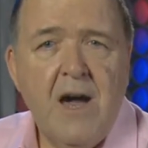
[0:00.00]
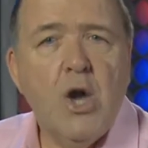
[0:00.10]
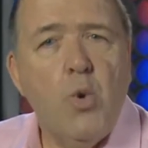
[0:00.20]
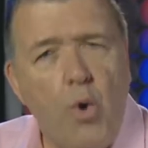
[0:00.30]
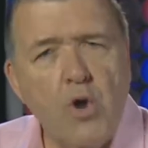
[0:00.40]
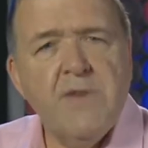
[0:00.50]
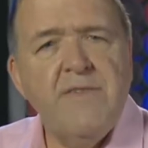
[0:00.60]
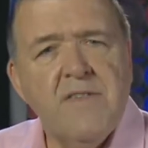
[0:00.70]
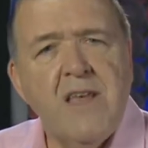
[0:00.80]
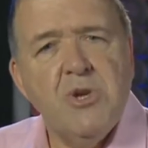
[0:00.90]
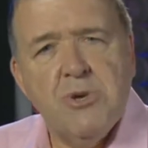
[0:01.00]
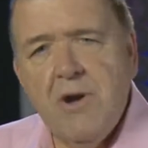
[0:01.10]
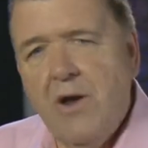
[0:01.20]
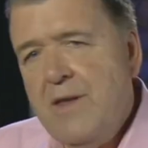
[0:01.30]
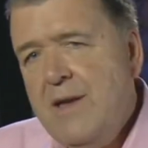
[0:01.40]
A quarter of a century
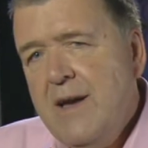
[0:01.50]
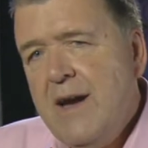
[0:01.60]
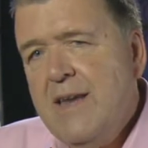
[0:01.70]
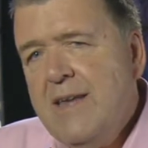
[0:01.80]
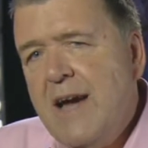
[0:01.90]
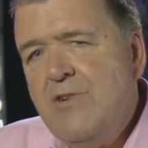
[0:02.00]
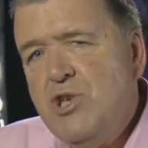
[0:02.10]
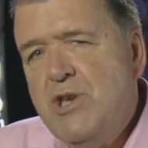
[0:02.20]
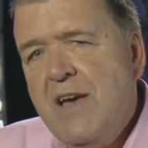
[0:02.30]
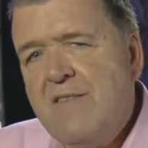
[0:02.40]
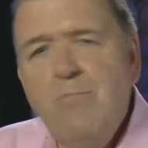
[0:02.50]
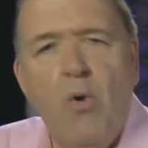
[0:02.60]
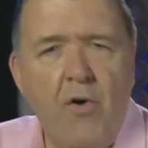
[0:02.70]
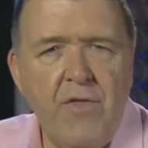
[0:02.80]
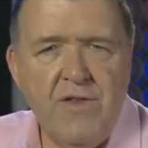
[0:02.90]
on, and he now shares
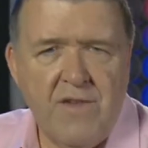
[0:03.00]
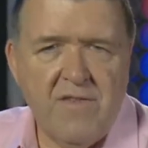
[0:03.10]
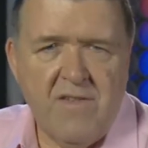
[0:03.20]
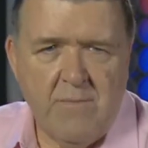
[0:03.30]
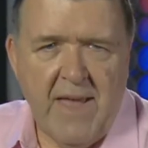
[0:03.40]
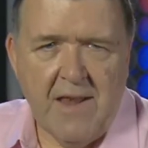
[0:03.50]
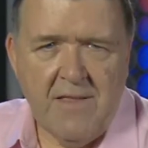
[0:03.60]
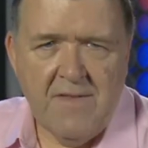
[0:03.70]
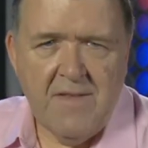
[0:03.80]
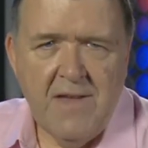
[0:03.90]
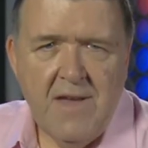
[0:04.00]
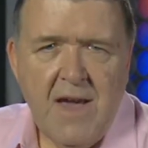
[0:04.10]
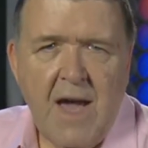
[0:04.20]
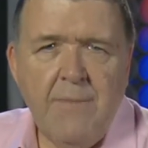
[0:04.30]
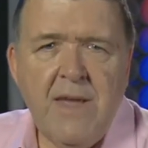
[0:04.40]
more than just his medals.
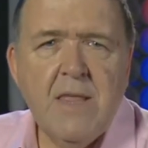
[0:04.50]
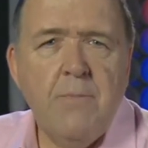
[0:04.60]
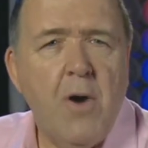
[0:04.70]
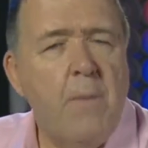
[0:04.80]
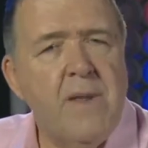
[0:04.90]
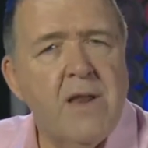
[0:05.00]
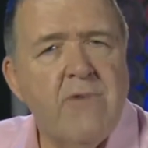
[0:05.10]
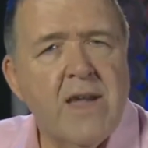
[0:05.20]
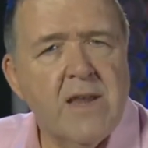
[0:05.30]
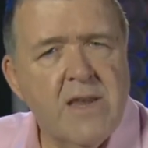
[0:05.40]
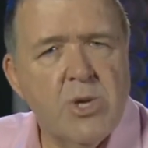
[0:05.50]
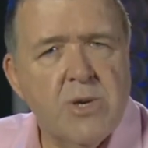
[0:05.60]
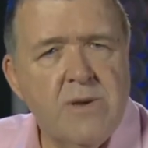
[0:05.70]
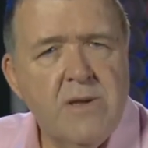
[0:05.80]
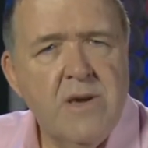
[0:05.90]
Amid the popular
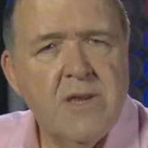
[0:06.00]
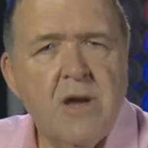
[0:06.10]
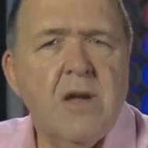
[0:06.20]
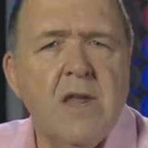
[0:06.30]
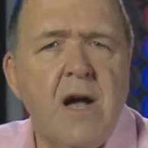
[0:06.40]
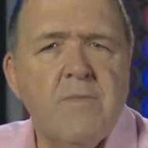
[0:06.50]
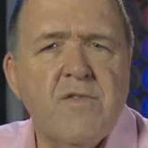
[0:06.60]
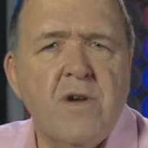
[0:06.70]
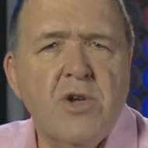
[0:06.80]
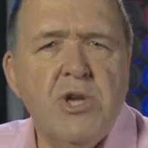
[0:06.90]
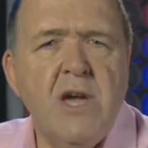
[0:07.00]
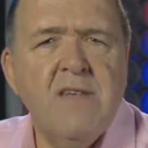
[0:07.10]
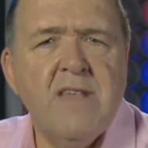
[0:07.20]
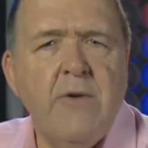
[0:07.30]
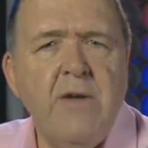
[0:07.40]
recognition, Duncan Armstrong
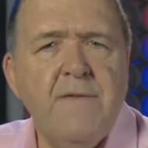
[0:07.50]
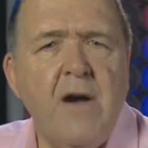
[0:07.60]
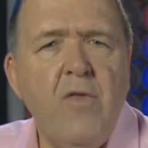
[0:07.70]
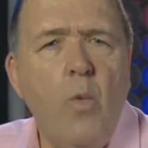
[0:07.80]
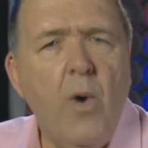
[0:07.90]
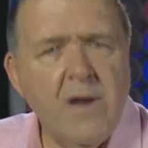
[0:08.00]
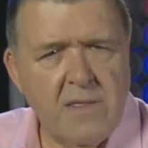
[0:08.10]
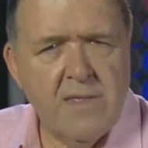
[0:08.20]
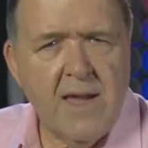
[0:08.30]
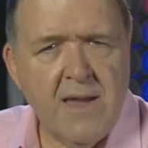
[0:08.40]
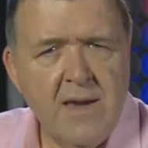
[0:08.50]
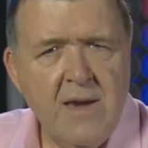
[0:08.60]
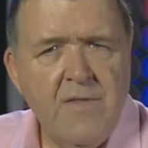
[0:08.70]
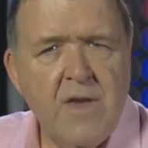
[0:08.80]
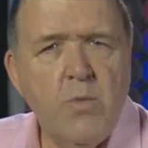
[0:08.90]
shares how he found the one thing
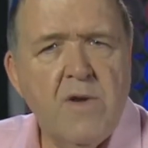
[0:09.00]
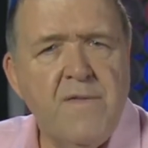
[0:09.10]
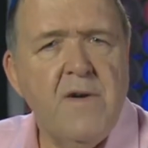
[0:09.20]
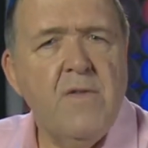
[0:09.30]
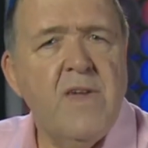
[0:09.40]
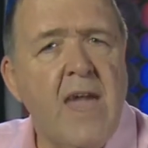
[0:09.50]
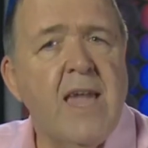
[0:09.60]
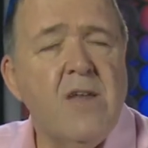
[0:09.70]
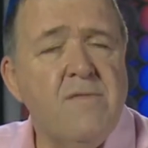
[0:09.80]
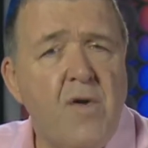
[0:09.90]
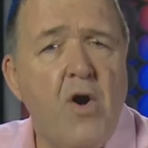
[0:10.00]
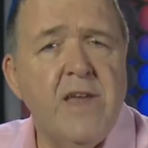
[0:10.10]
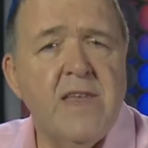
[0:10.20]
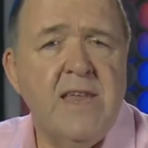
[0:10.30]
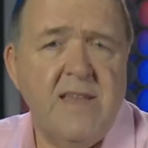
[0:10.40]
that would fill the ache and
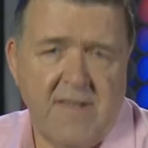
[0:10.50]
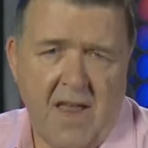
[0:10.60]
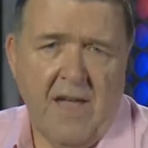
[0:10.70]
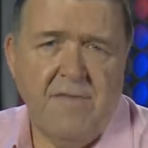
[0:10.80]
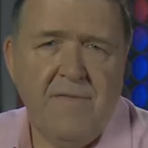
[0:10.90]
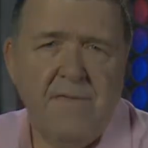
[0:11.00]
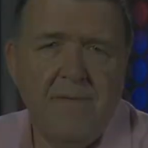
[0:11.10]
void in his life.